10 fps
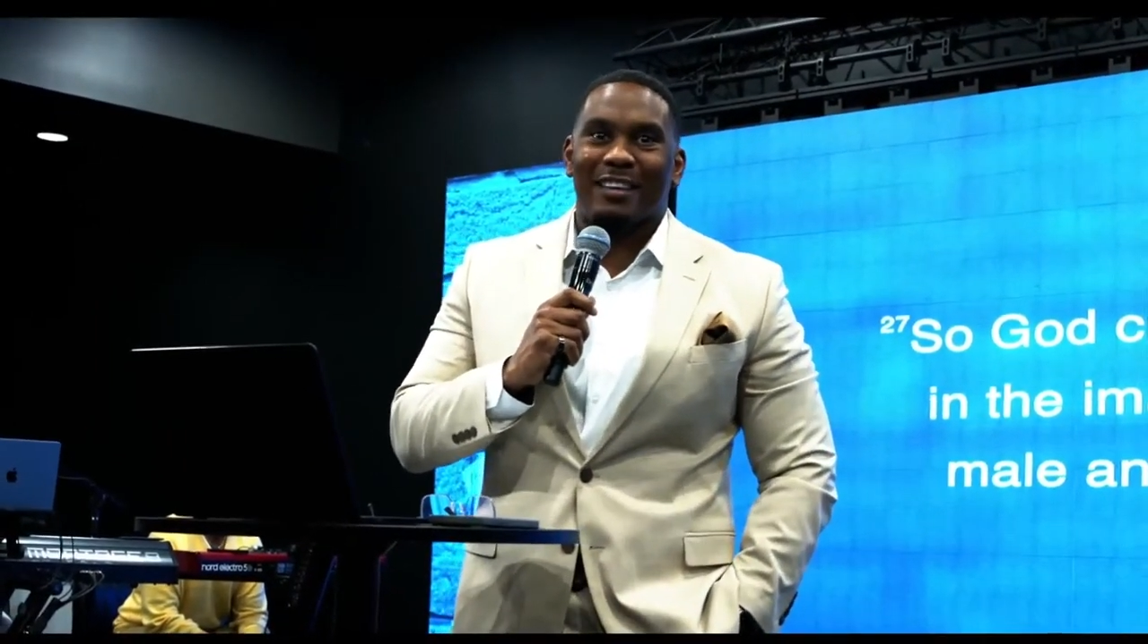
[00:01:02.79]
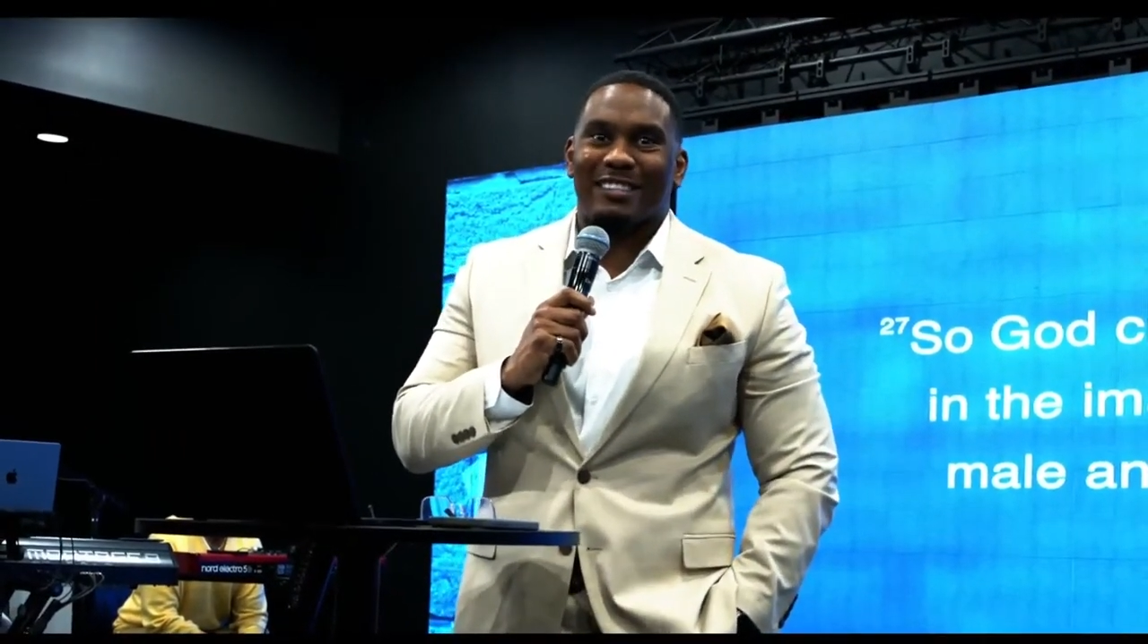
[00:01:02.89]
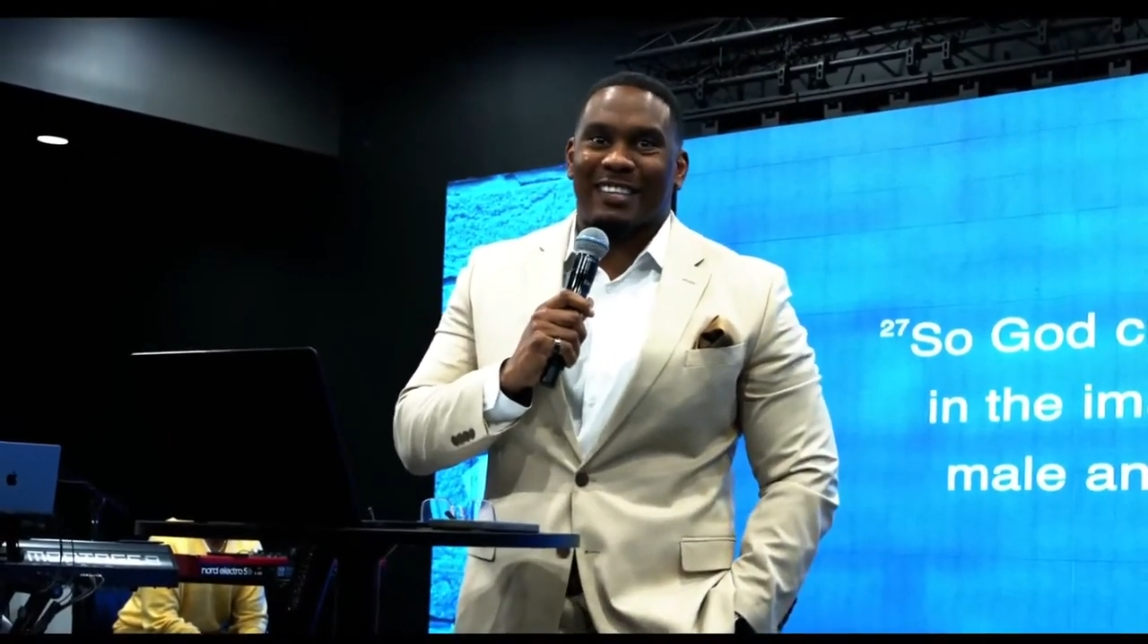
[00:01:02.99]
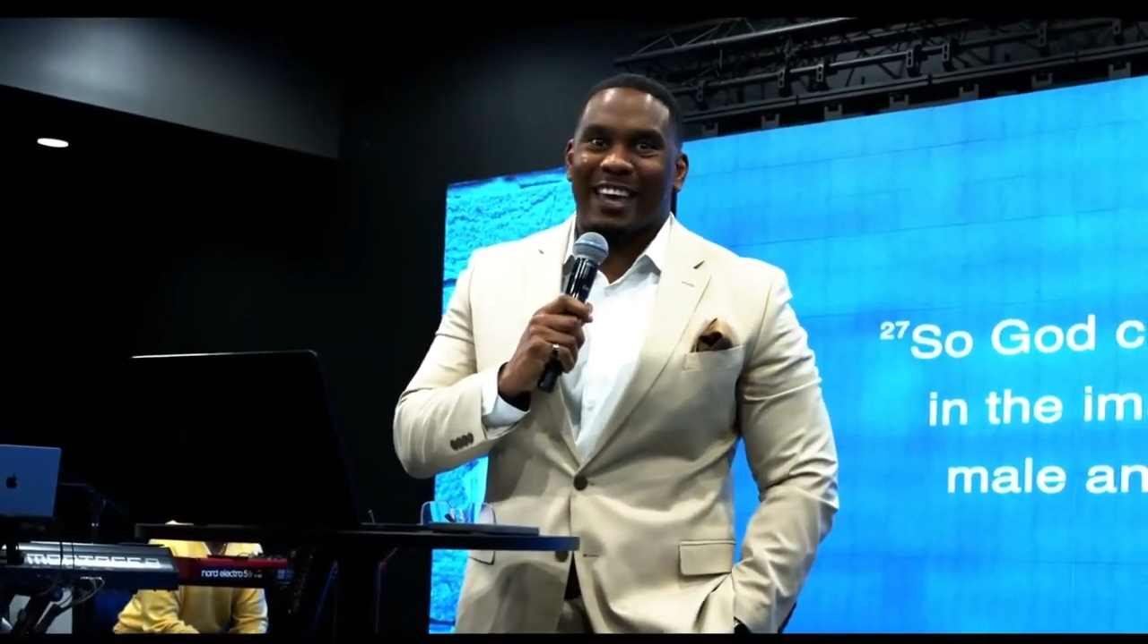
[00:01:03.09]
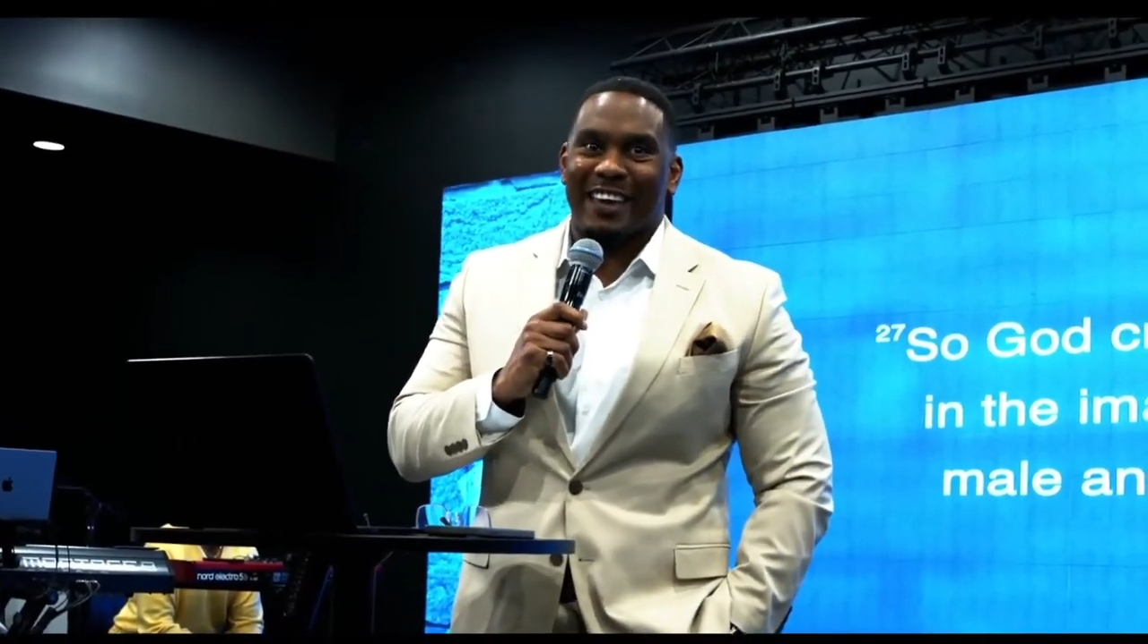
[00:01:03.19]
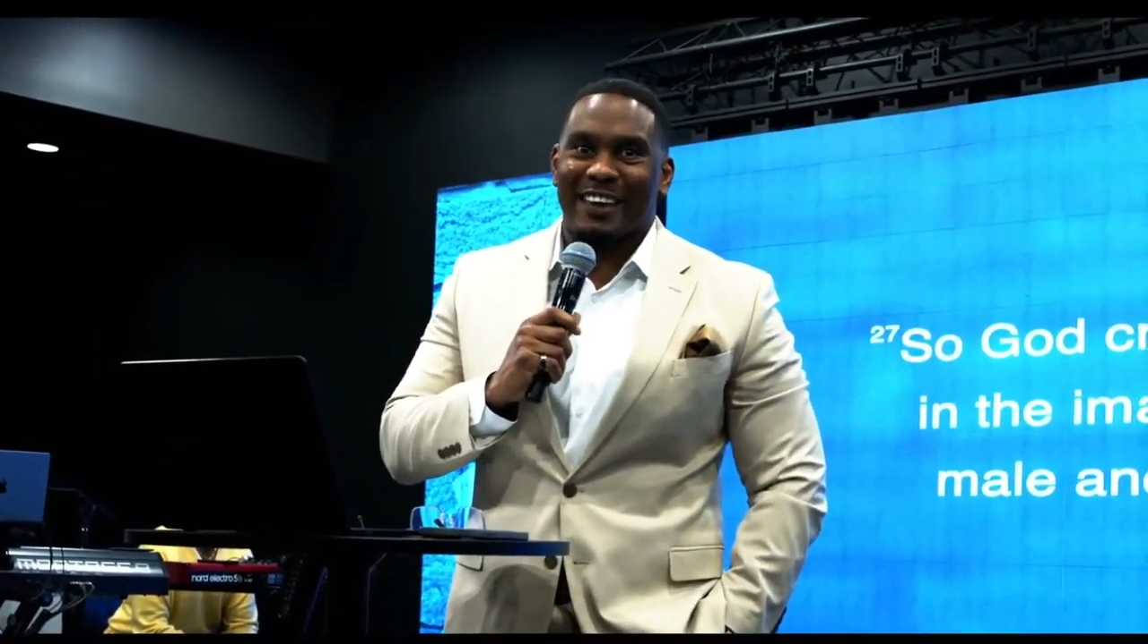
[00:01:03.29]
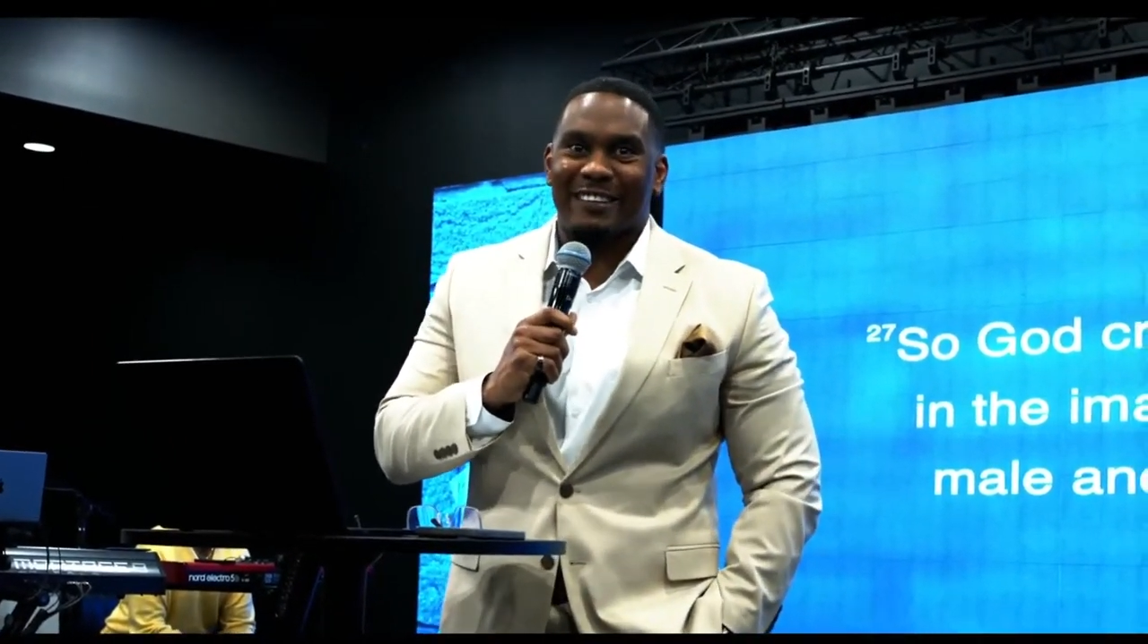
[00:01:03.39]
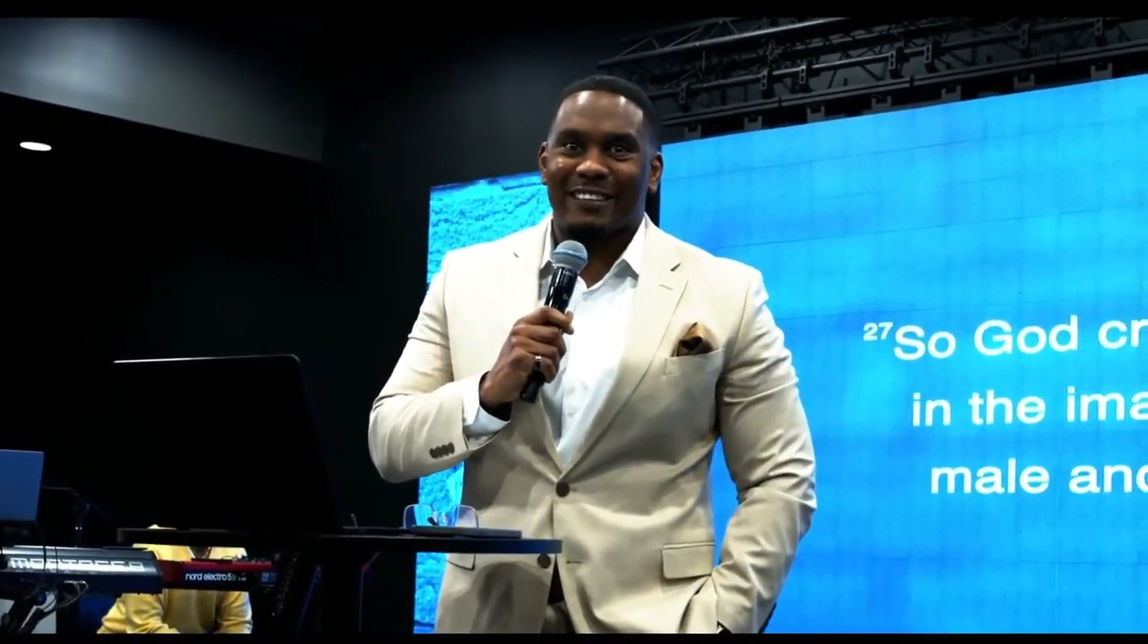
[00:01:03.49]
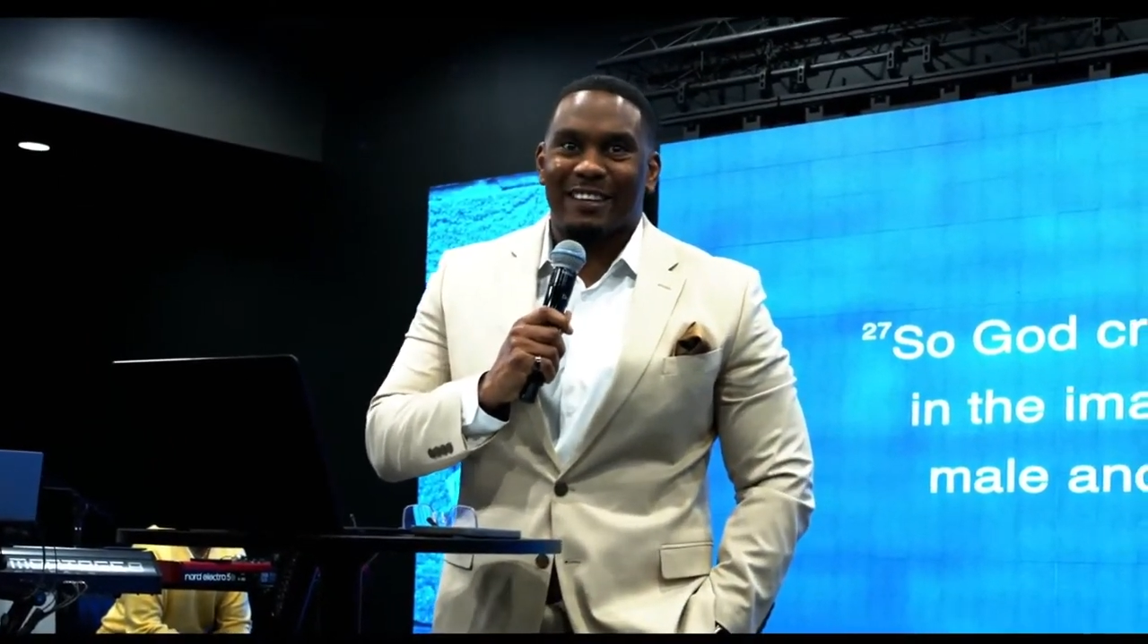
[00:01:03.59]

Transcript: you're scared.